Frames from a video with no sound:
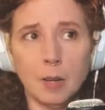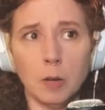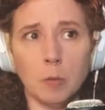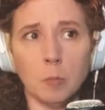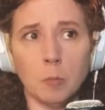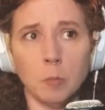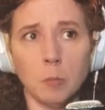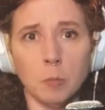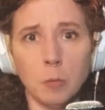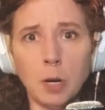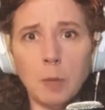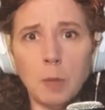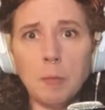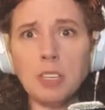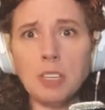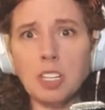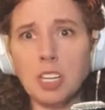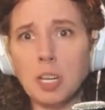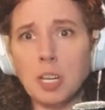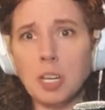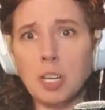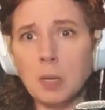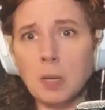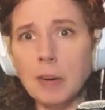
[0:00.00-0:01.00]
pretty much
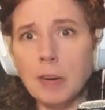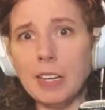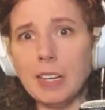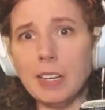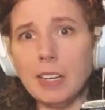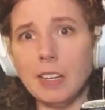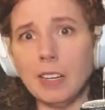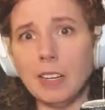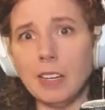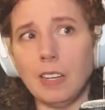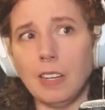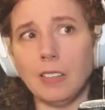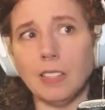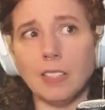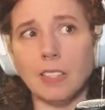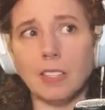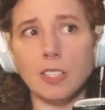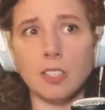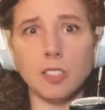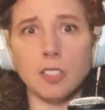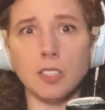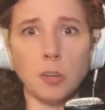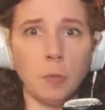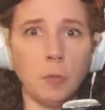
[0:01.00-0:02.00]
anybody in the
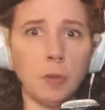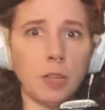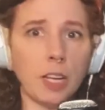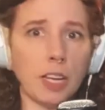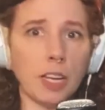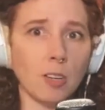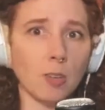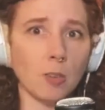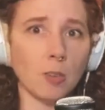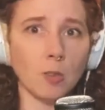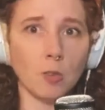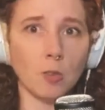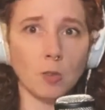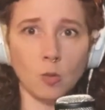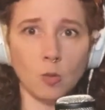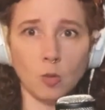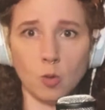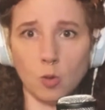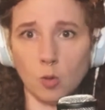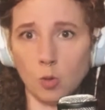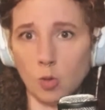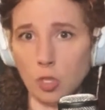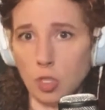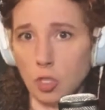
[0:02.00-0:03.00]
digital planner
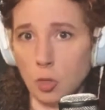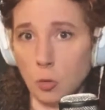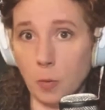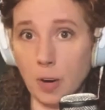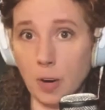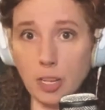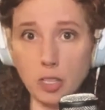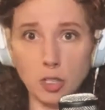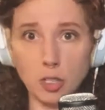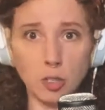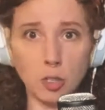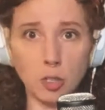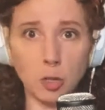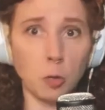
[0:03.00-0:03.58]
situation